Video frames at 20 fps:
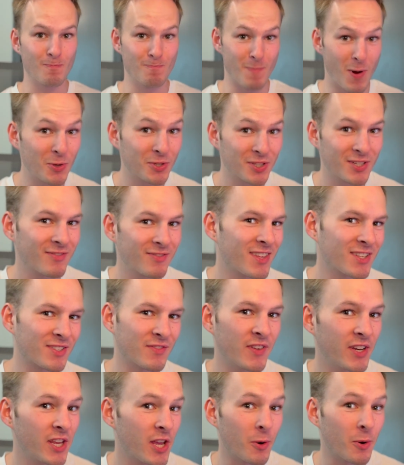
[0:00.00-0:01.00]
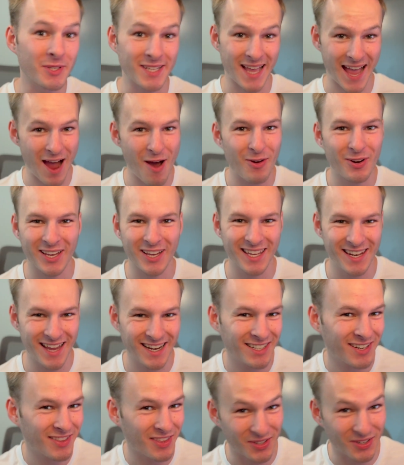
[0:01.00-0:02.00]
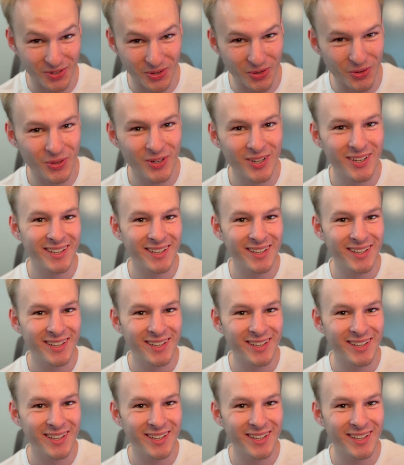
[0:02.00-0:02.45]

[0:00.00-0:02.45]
Most of this video is how to connect the two,